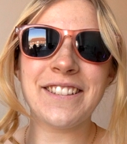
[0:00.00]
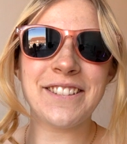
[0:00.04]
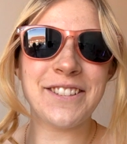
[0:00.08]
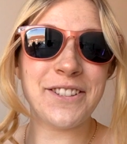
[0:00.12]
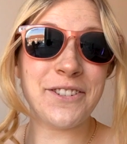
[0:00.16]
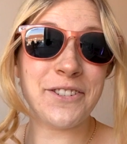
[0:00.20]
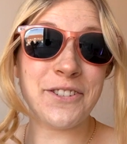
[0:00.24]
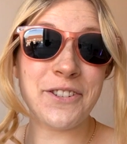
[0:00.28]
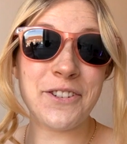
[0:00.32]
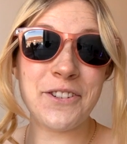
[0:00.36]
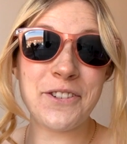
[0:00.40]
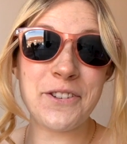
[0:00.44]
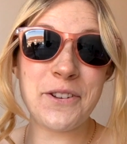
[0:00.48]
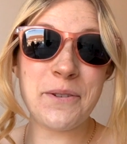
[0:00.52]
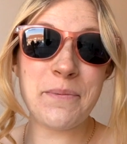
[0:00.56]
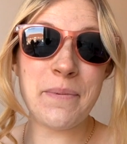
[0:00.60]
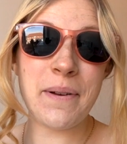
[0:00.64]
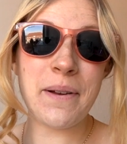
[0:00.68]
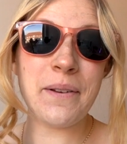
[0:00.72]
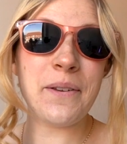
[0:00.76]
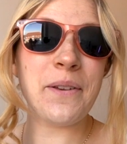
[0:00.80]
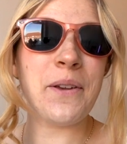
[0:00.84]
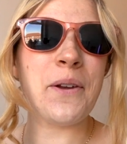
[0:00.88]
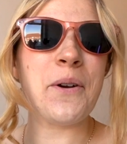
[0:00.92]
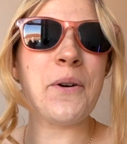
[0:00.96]
So I don't know
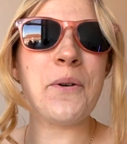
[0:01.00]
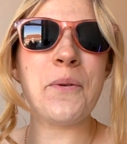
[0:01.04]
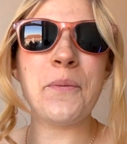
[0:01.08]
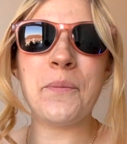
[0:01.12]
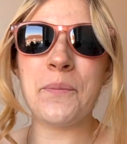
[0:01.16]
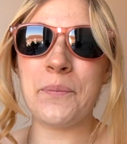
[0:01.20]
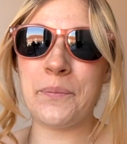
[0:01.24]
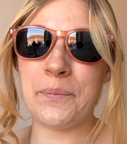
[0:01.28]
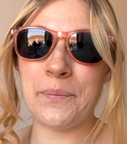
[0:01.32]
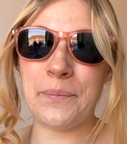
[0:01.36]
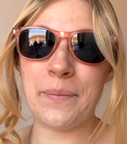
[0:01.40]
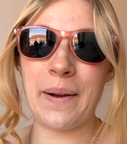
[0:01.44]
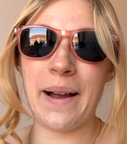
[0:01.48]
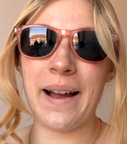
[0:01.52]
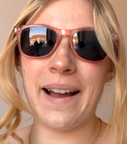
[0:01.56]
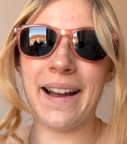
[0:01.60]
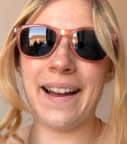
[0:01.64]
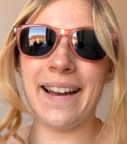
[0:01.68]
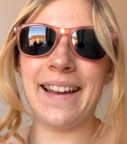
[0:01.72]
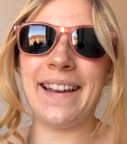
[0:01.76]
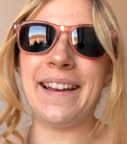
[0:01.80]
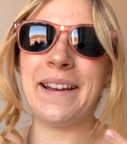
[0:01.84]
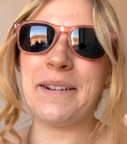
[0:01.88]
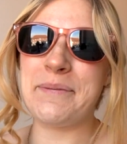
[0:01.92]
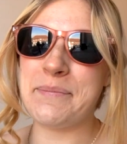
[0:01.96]
about you, but
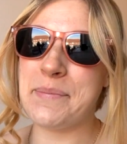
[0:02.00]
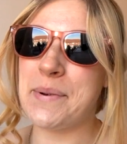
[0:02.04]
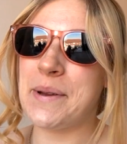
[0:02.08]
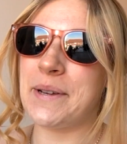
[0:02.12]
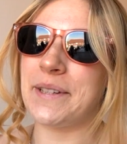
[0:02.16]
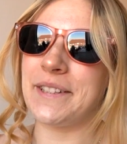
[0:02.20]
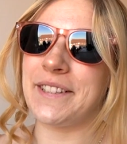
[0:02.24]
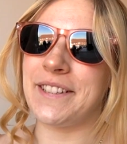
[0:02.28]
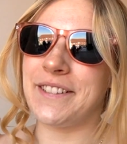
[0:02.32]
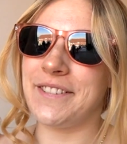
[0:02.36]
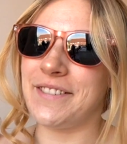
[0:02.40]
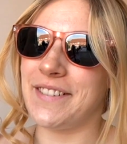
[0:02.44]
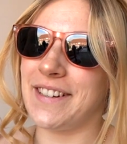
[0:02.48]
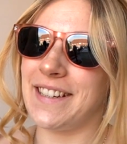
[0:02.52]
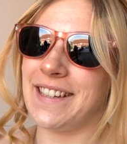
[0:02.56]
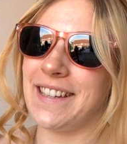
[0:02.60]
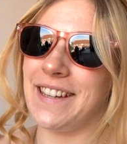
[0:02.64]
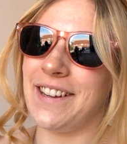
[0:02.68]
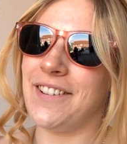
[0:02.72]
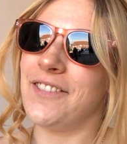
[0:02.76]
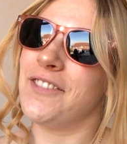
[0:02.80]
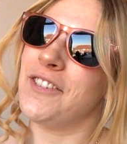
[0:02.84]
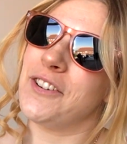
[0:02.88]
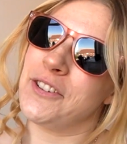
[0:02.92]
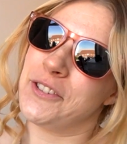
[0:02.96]
I am personally
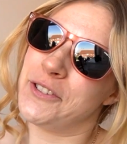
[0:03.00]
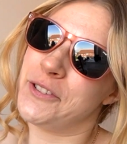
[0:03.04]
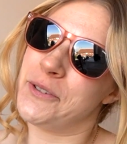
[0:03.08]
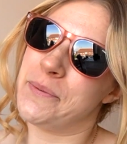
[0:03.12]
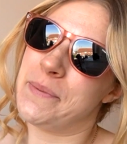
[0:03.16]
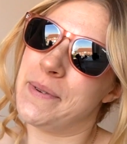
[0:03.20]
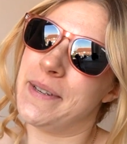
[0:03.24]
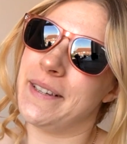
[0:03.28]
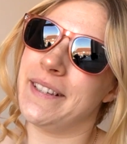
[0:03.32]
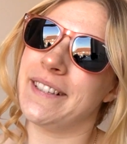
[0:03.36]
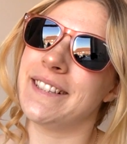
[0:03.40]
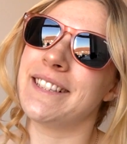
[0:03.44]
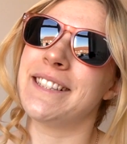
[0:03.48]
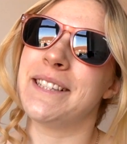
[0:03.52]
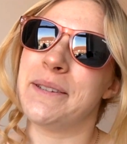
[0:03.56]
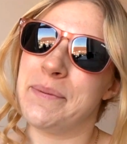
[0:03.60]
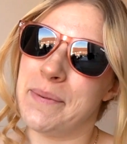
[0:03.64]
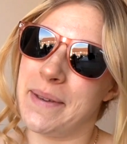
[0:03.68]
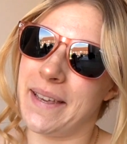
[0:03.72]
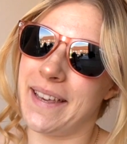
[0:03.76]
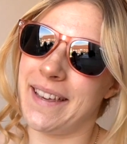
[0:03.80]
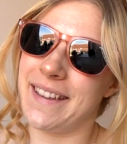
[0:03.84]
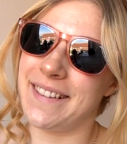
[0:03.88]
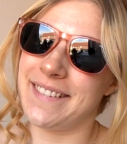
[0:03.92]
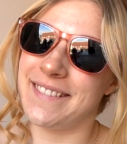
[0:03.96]
ready for summer to
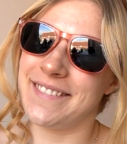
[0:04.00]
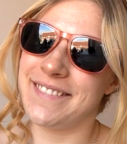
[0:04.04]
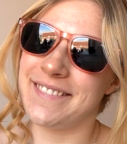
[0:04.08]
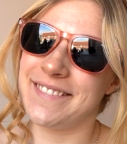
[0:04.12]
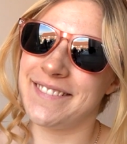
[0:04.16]
begin.